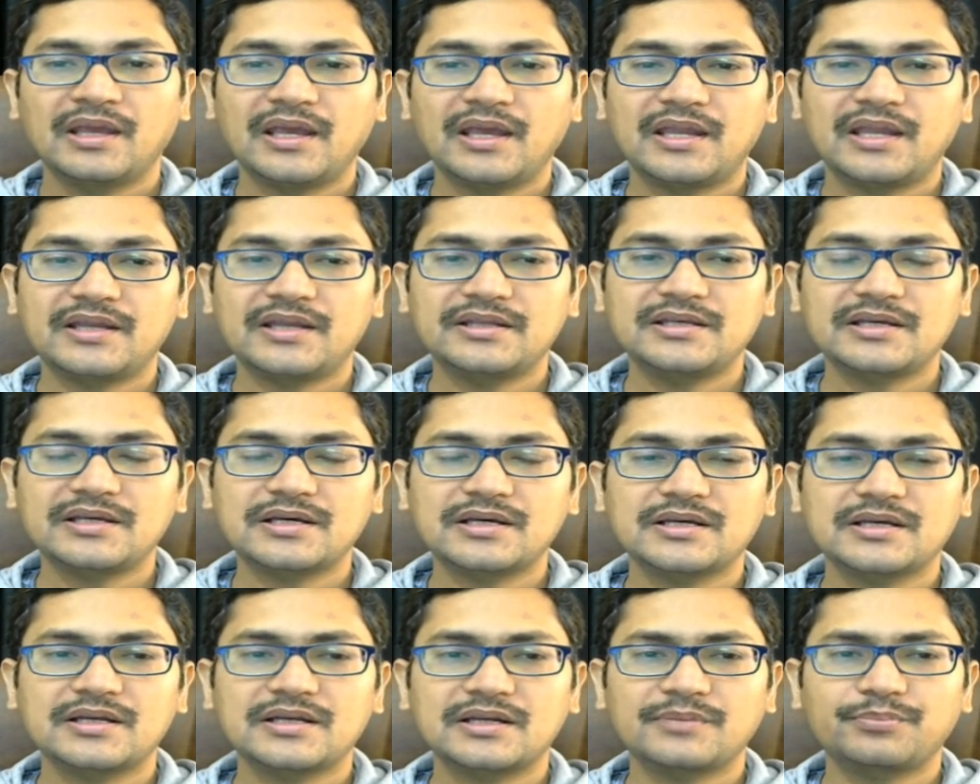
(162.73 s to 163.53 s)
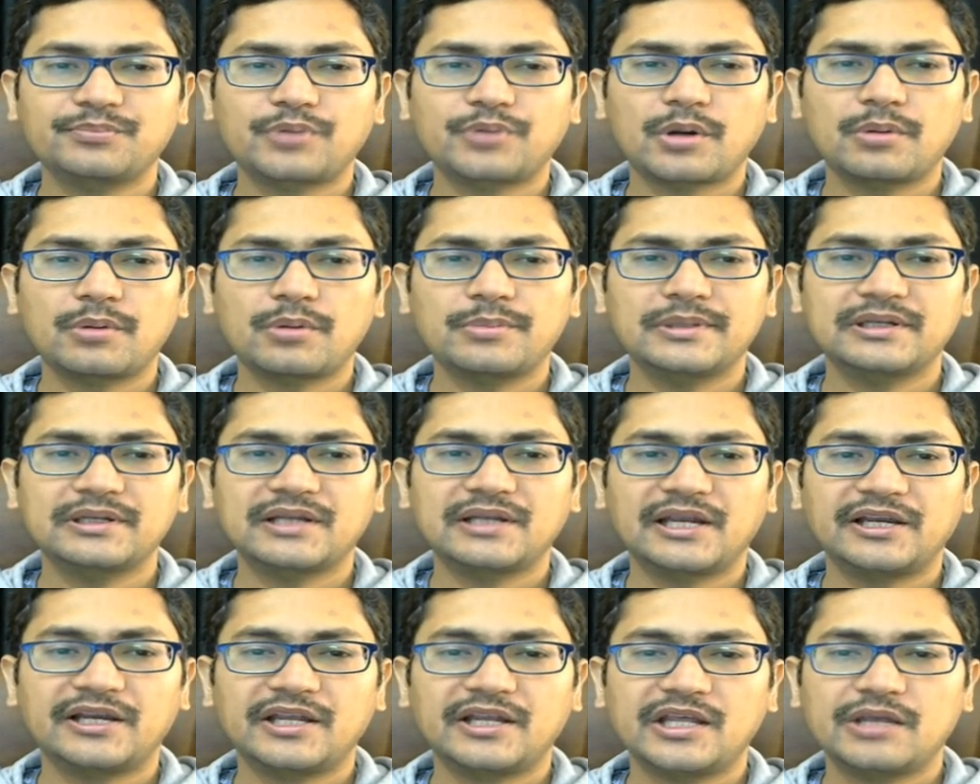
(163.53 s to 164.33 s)
and here probably
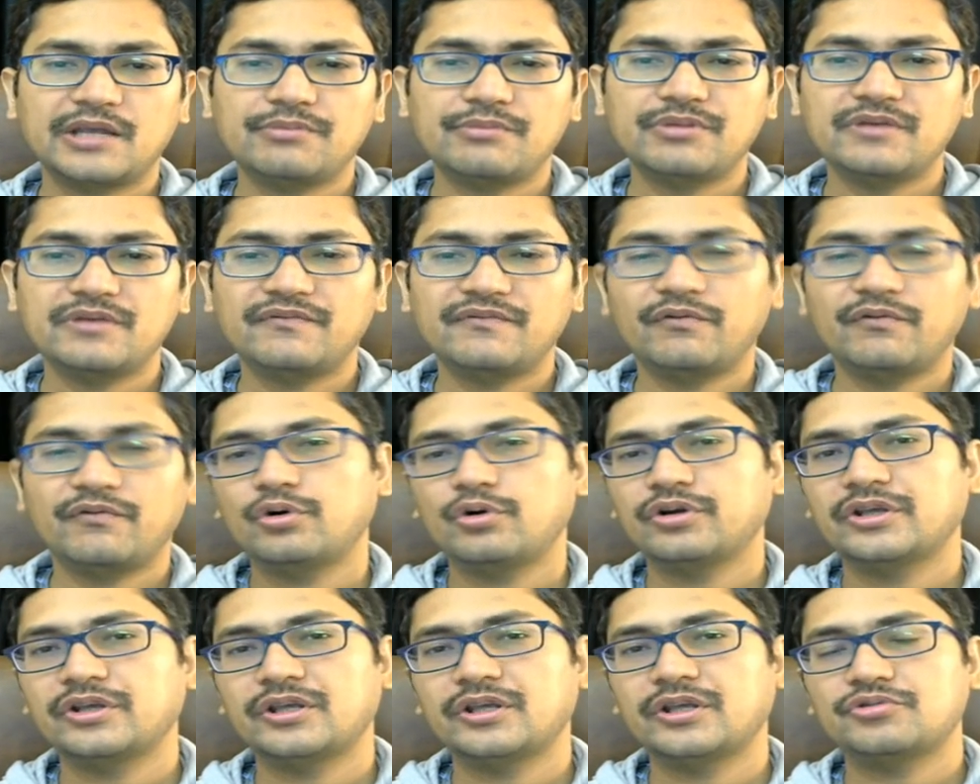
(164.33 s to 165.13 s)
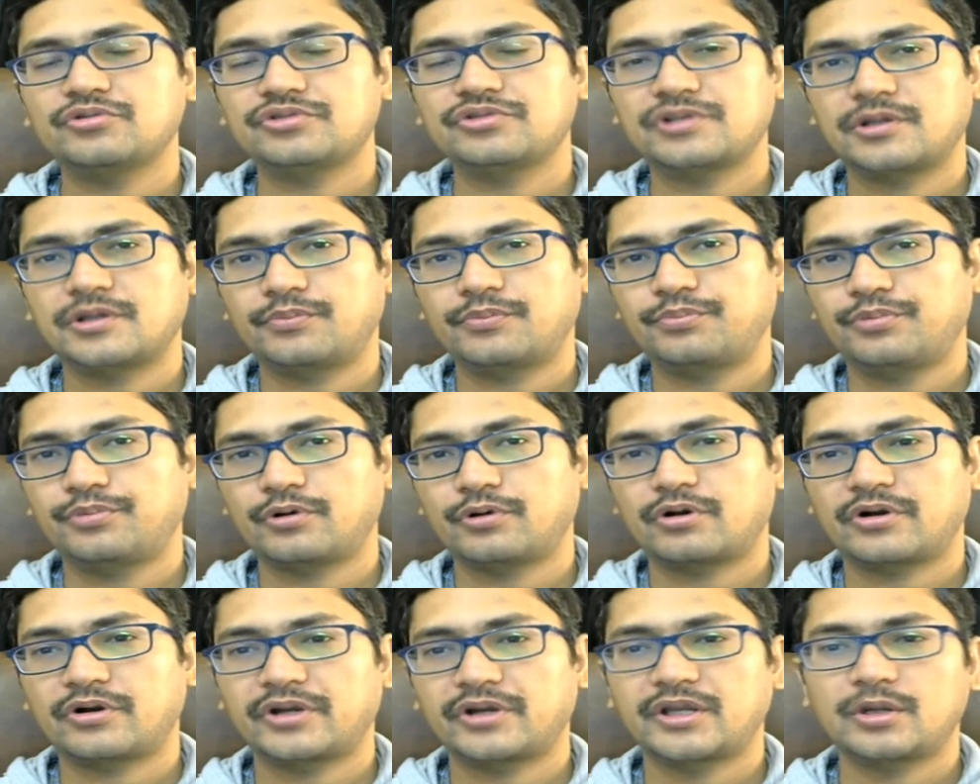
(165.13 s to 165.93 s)
knight a b4 gives a
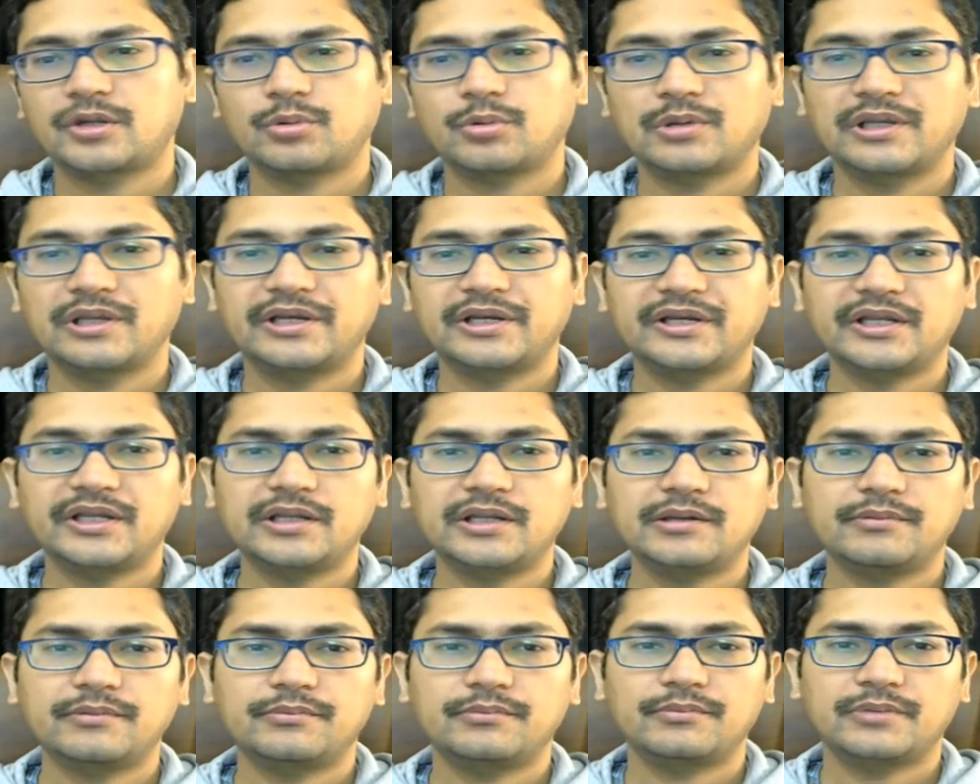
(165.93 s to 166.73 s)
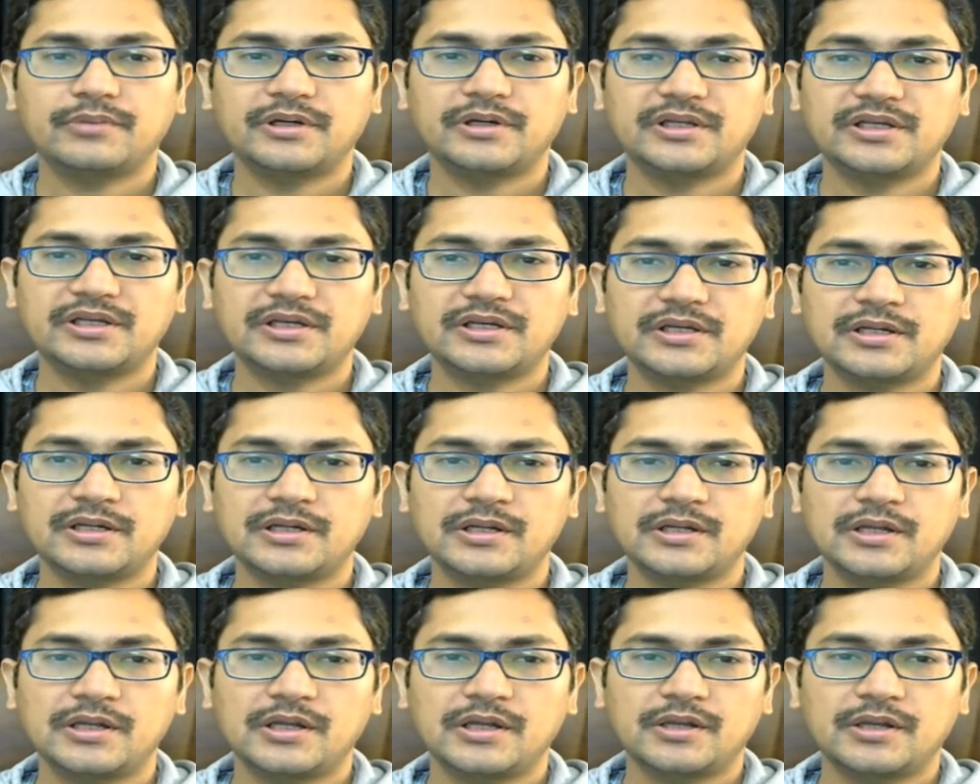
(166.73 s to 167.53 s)
pure equality, but
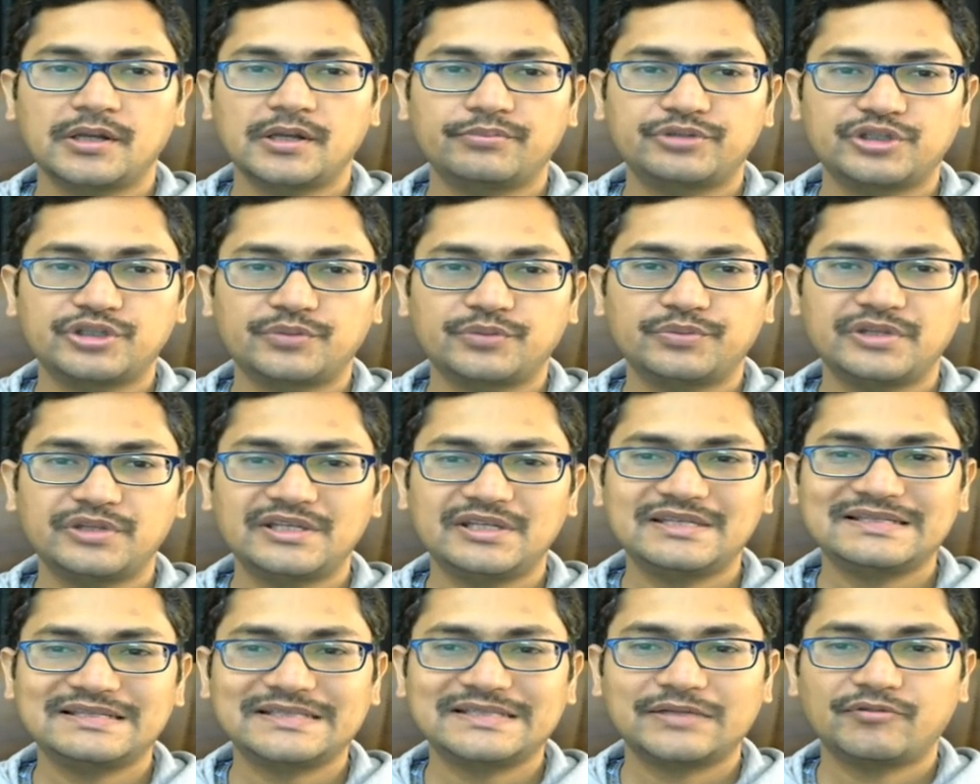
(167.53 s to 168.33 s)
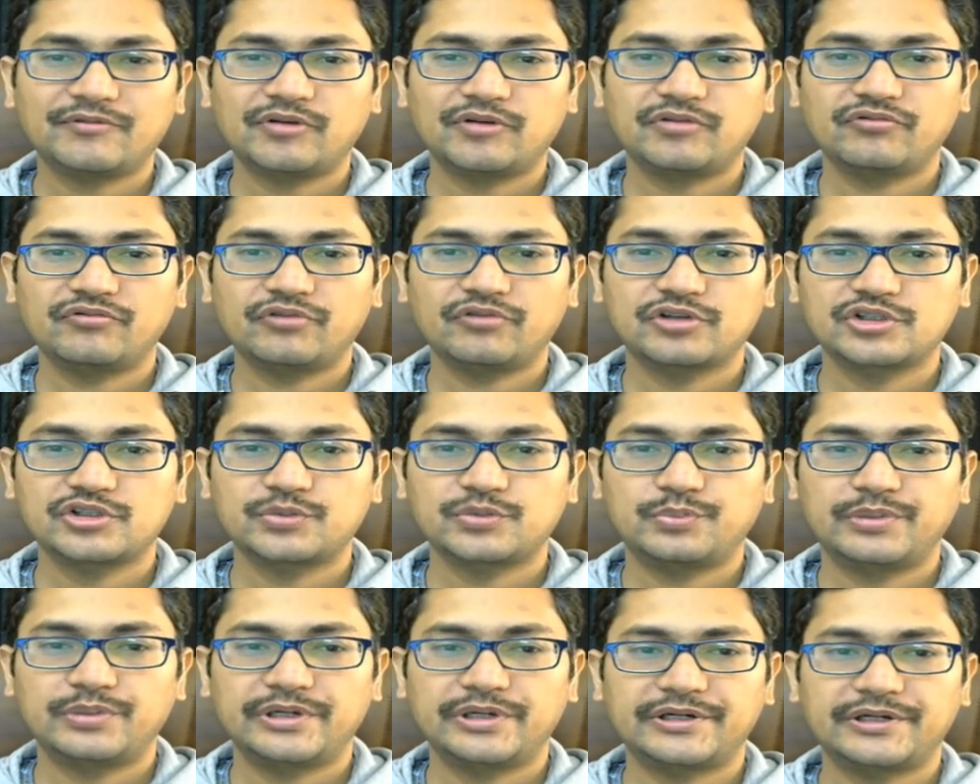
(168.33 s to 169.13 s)
here bishop e7
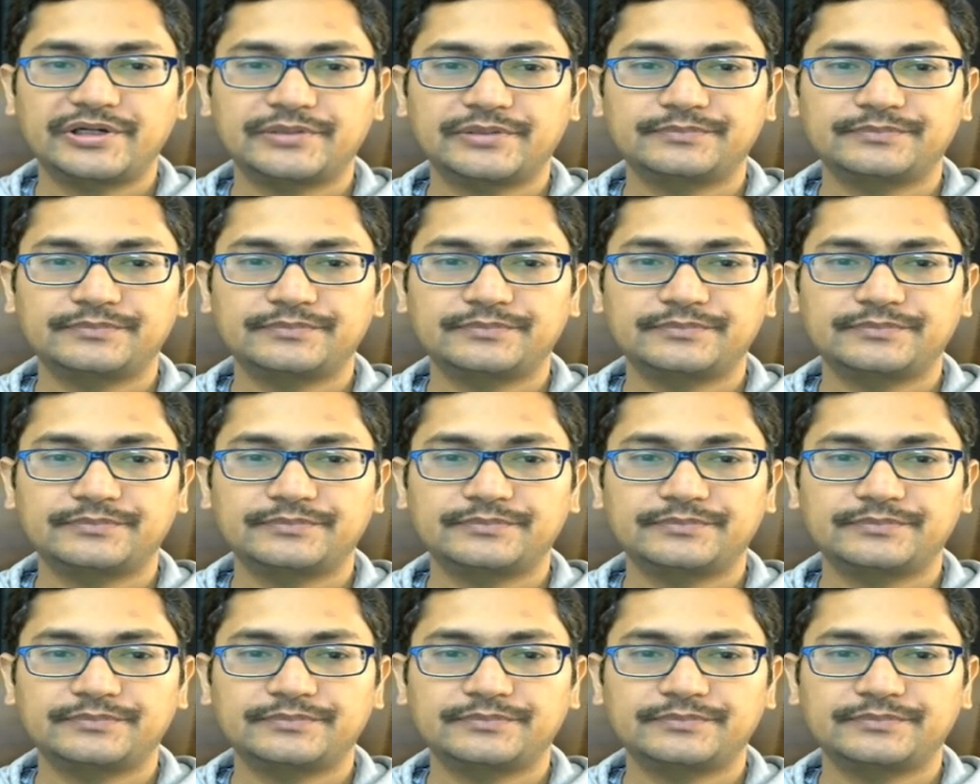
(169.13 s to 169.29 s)
was played.